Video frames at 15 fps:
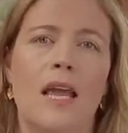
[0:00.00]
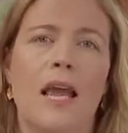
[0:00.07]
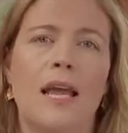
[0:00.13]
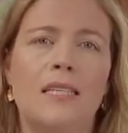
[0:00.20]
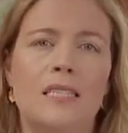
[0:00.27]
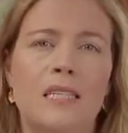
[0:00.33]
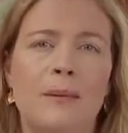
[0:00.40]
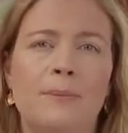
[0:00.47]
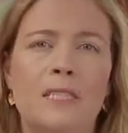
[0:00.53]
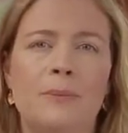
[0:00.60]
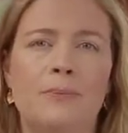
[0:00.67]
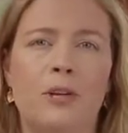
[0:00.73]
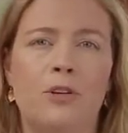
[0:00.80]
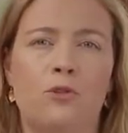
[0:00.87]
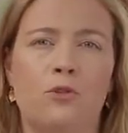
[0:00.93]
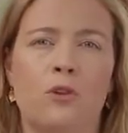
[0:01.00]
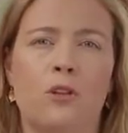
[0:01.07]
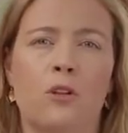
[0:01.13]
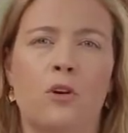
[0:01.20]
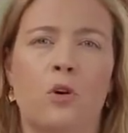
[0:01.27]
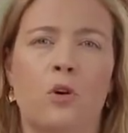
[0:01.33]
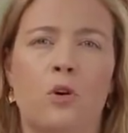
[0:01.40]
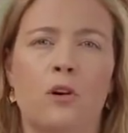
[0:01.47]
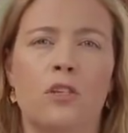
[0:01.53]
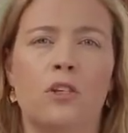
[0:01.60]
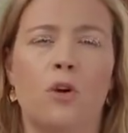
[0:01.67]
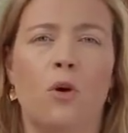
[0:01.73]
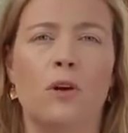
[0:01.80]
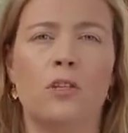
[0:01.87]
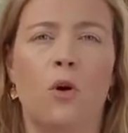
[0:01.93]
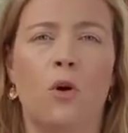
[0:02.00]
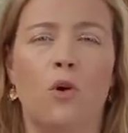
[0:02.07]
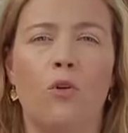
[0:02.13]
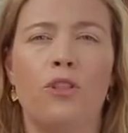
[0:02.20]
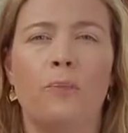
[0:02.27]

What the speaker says: It seems to be true that the court is going to hold